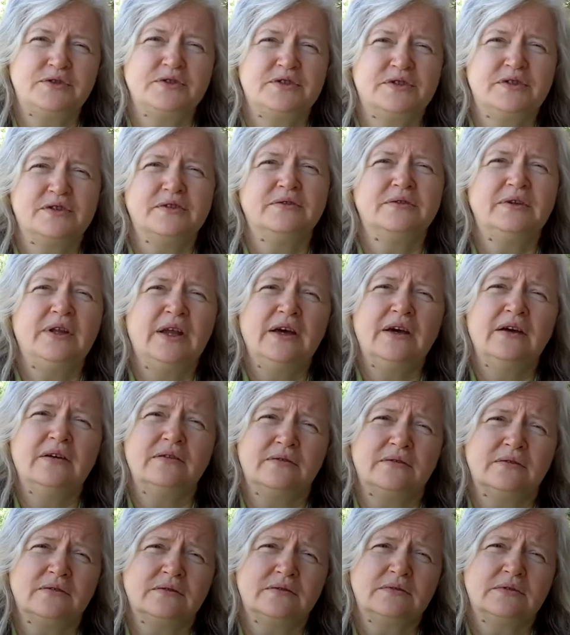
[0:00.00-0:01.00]
to slow down.
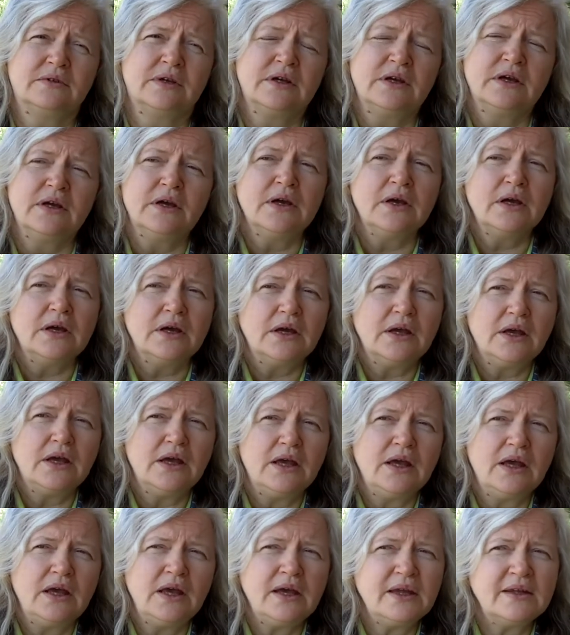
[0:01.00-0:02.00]

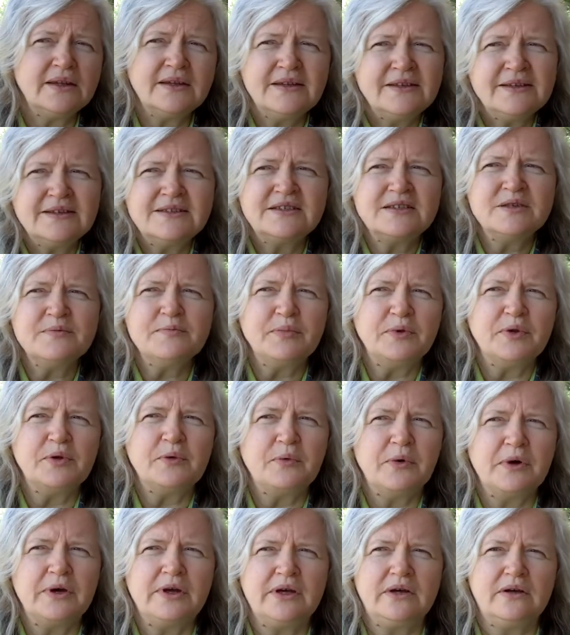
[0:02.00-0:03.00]
And in a
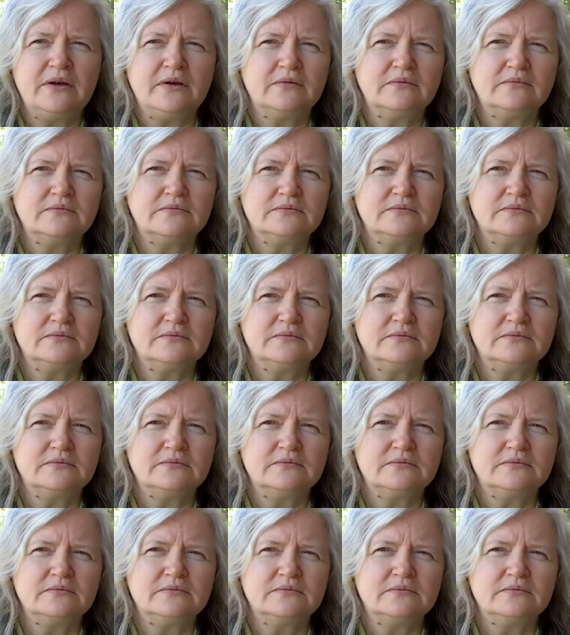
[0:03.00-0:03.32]
simple way,